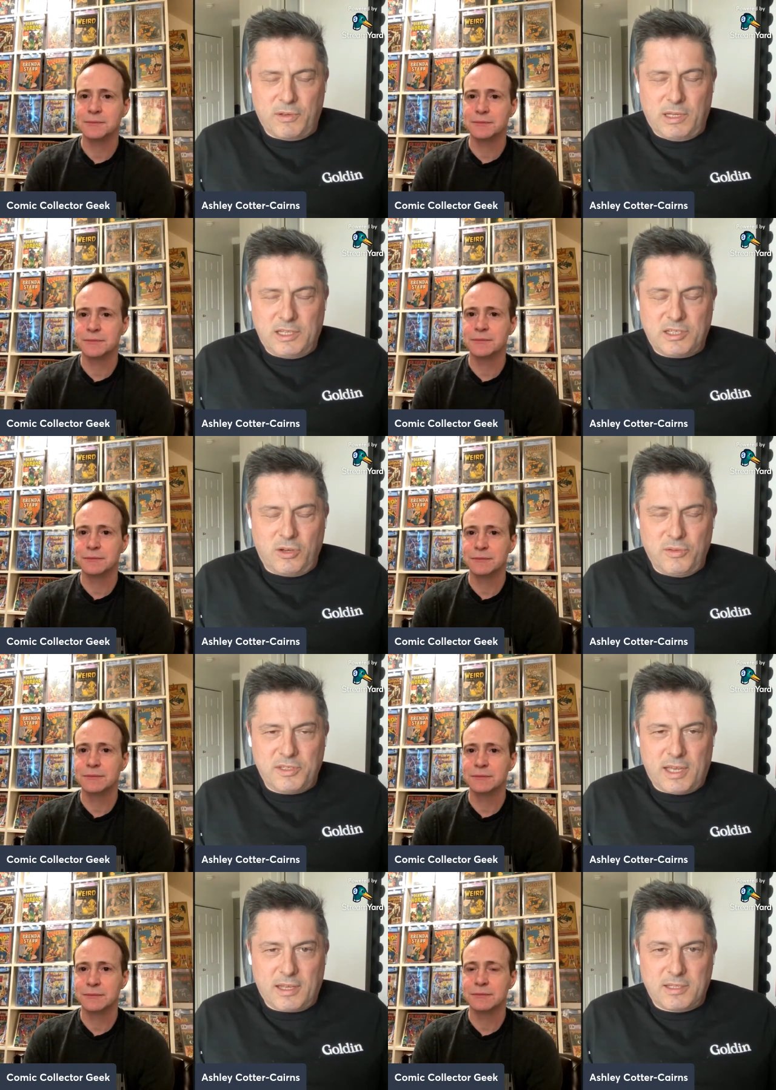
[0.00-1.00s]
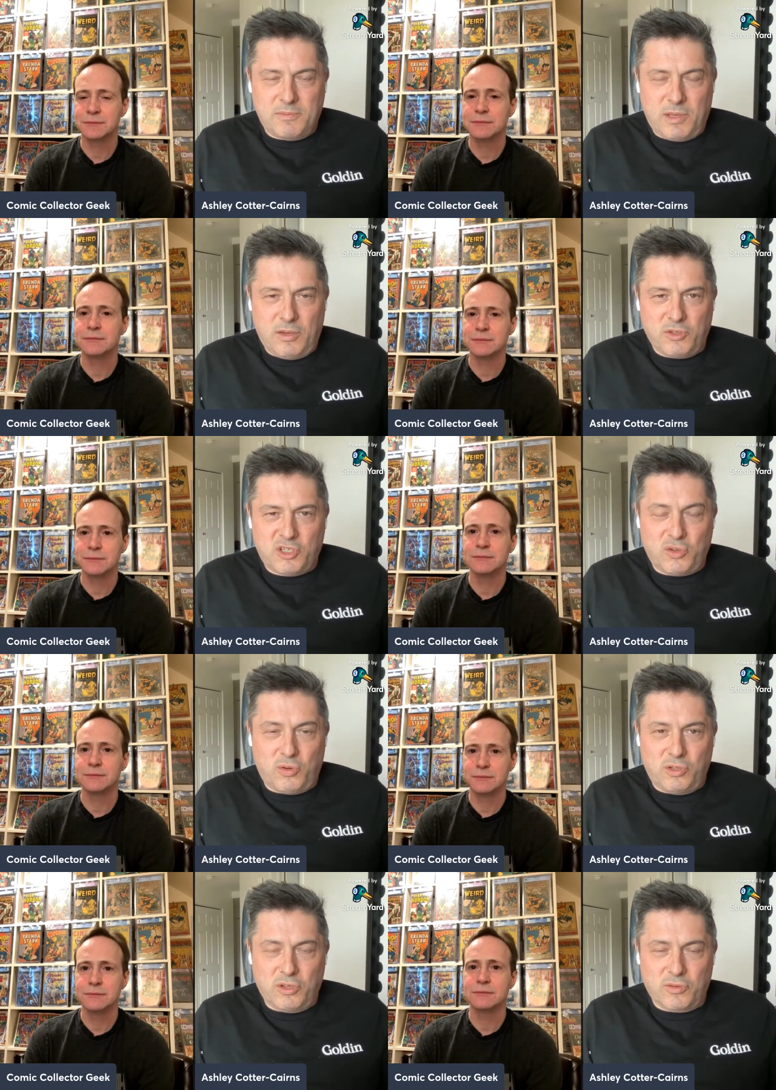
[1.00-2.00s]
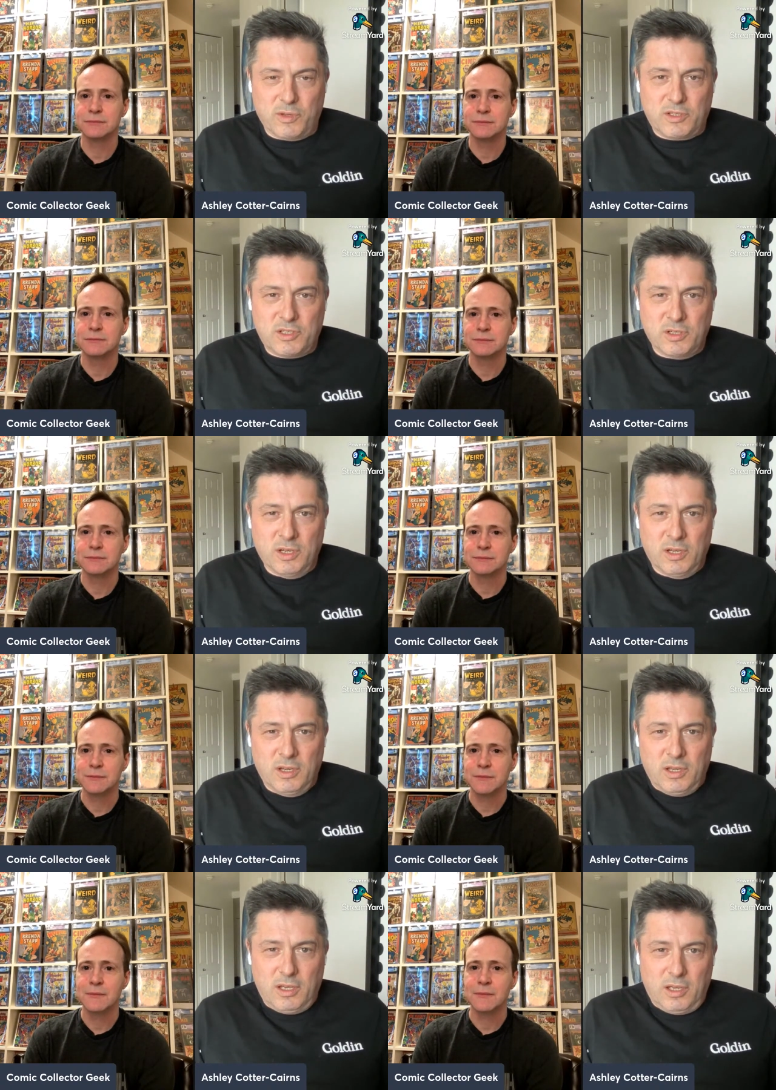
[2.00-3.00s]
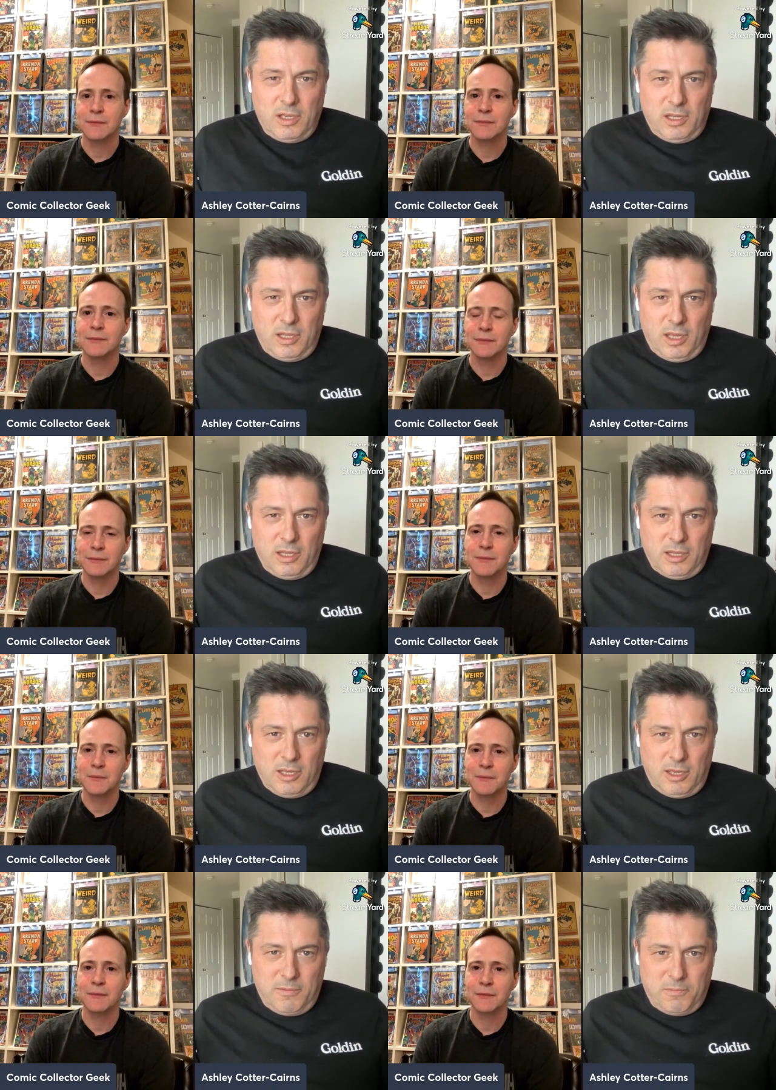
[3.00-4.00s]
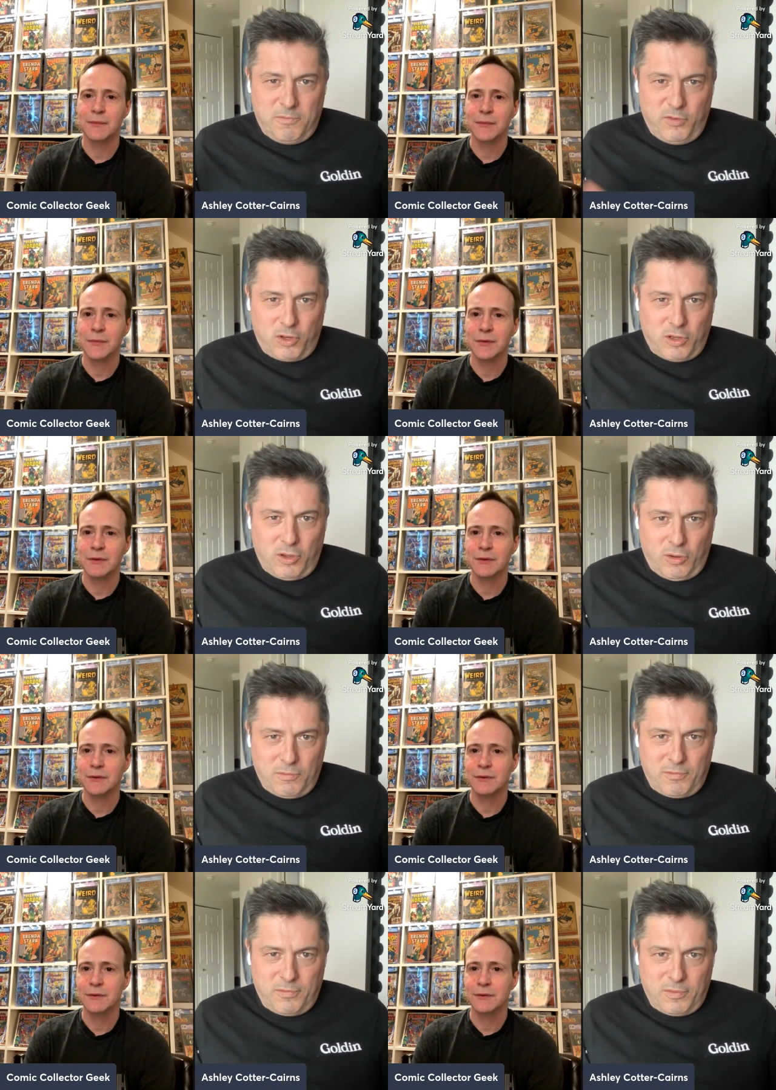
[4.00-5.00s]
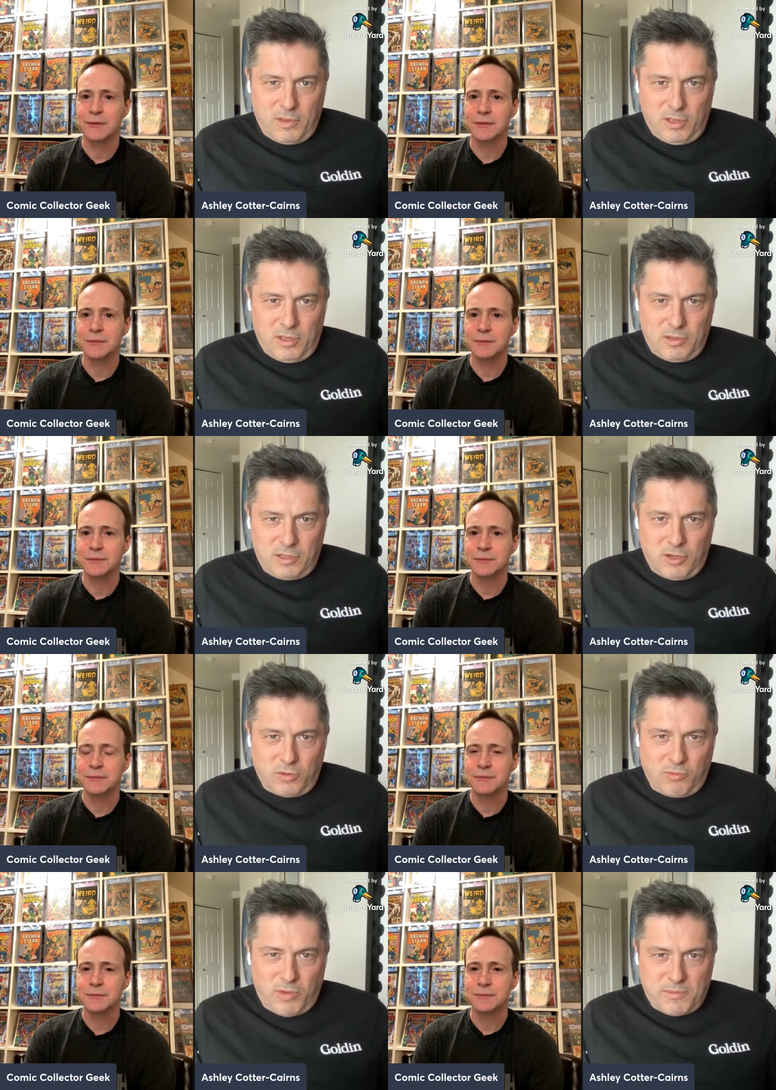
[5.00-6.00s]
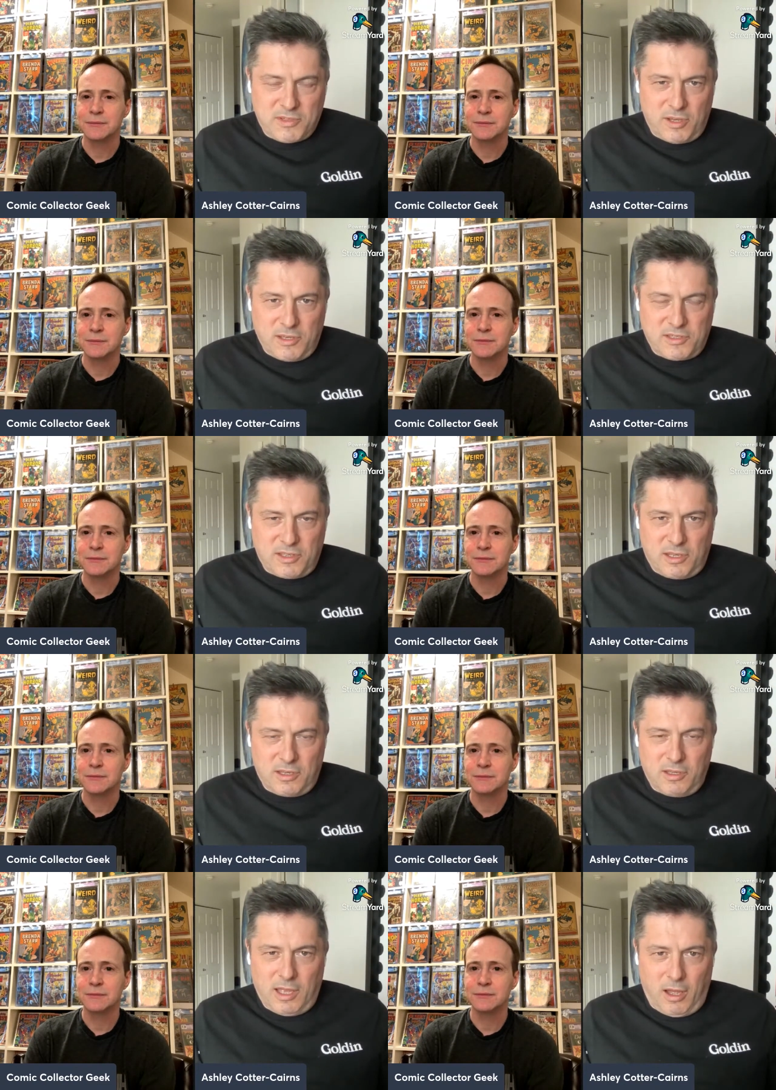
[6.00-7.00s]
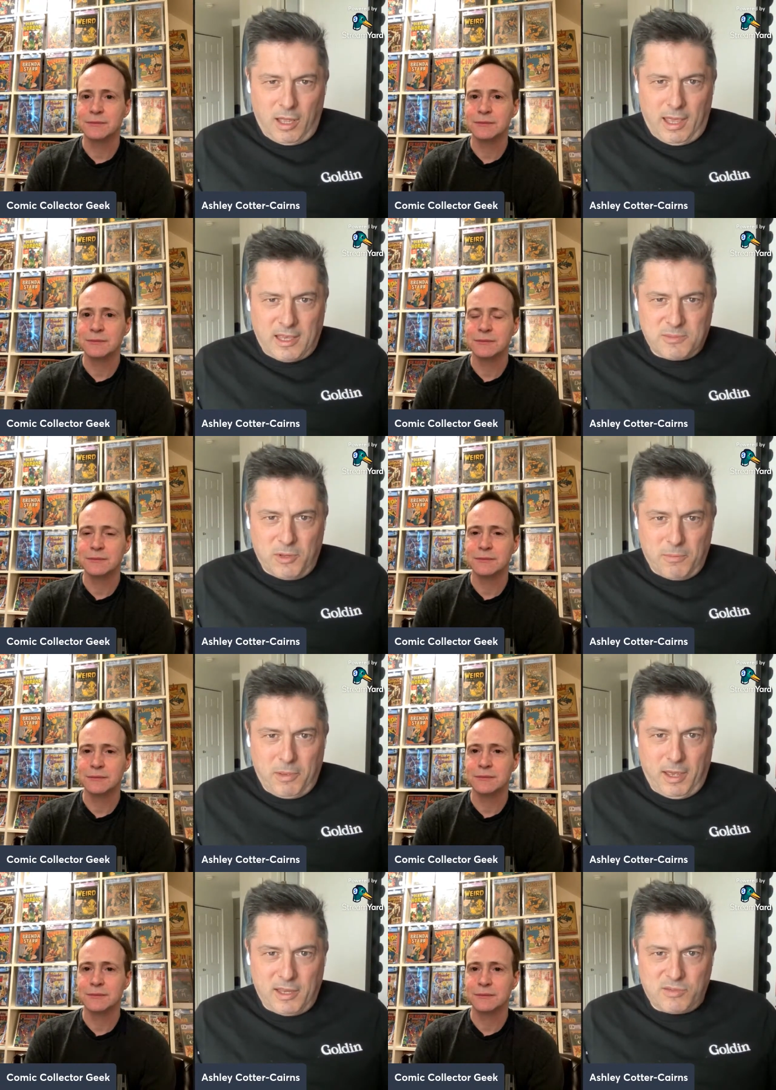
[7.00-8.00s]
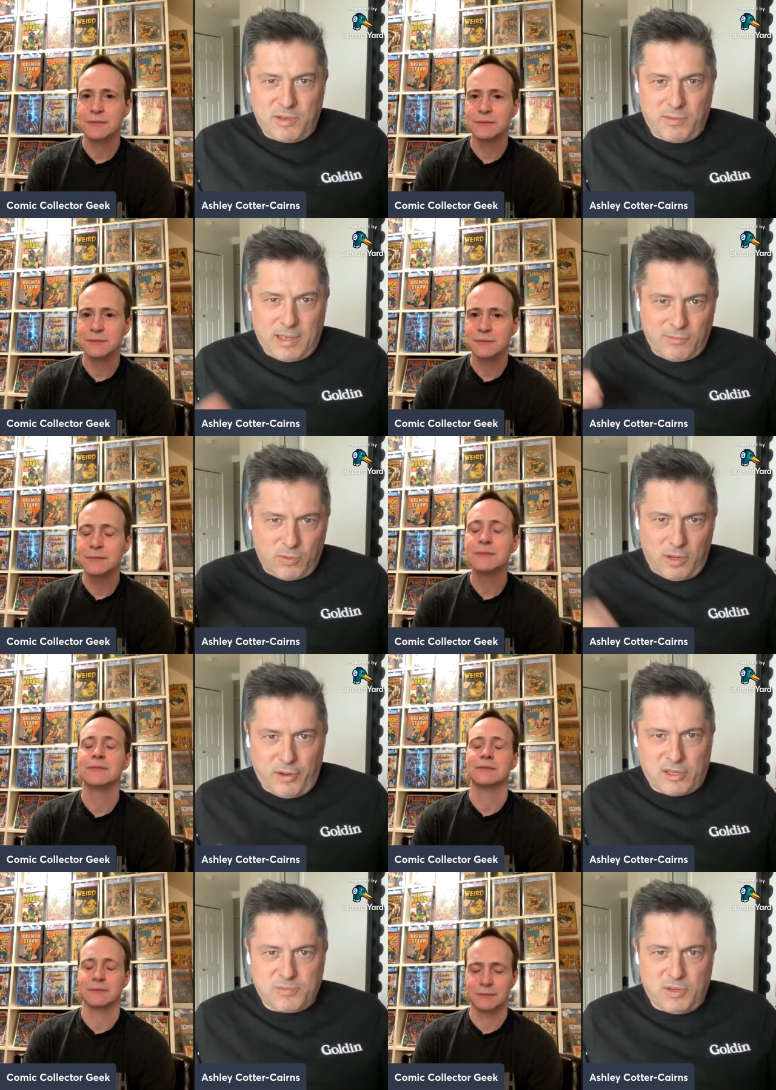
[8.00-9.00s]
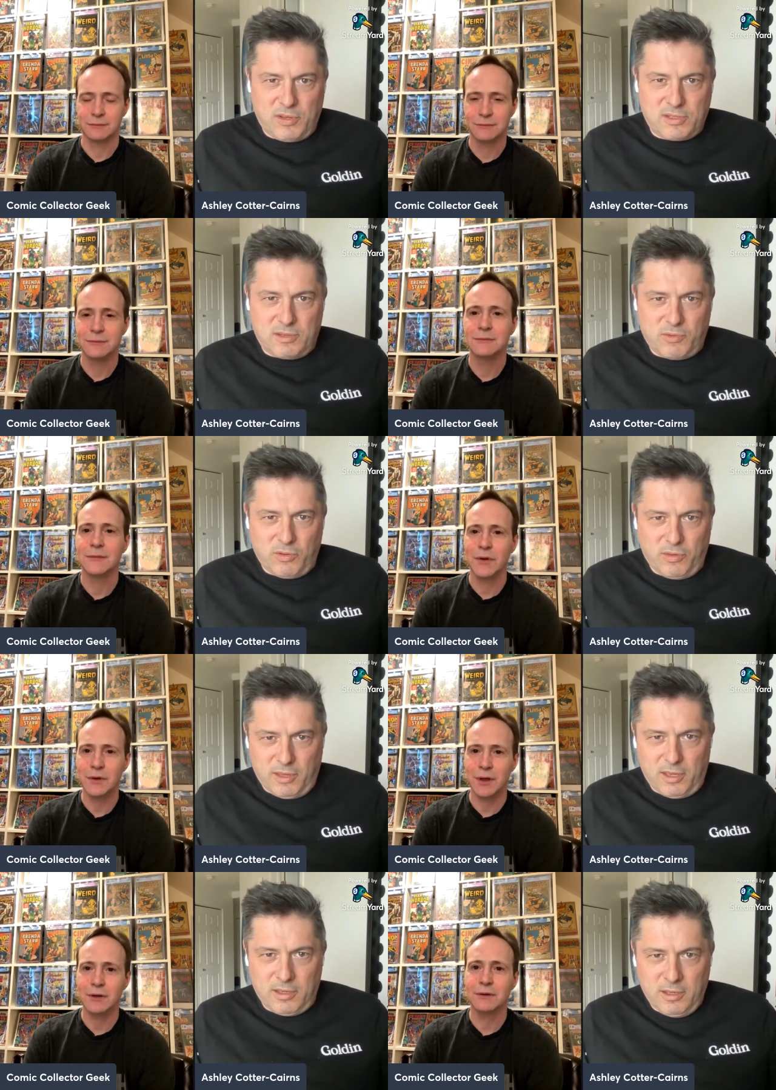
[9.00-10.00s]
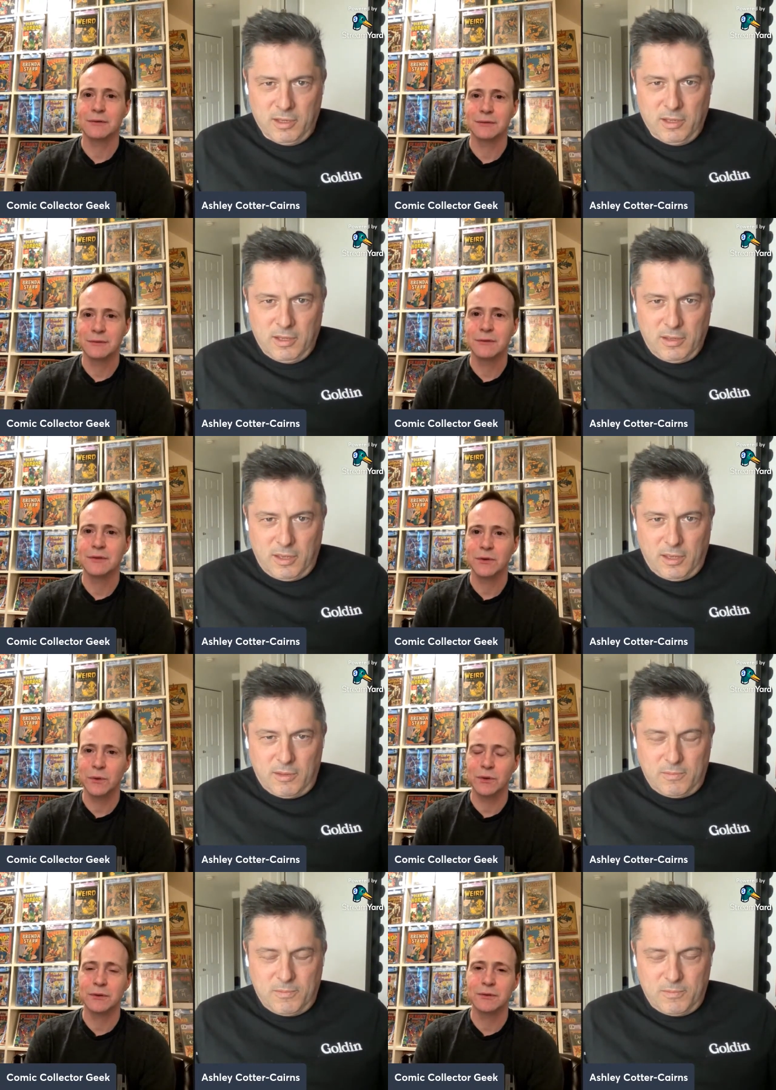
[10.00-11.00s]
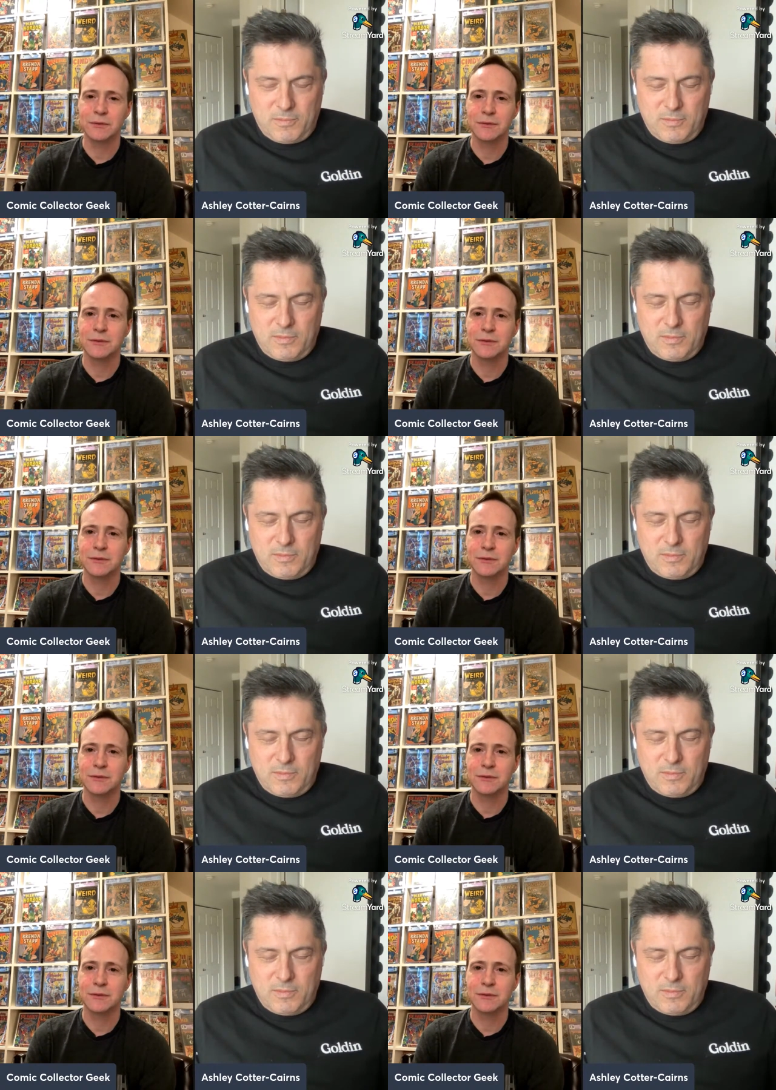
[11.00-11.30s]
Speaker 1: you need to contact me or Sean Goodrich. Uh, in, in, the footer of uh, the Goldin website is the expert page where we have all our experts, and we're on there. Um,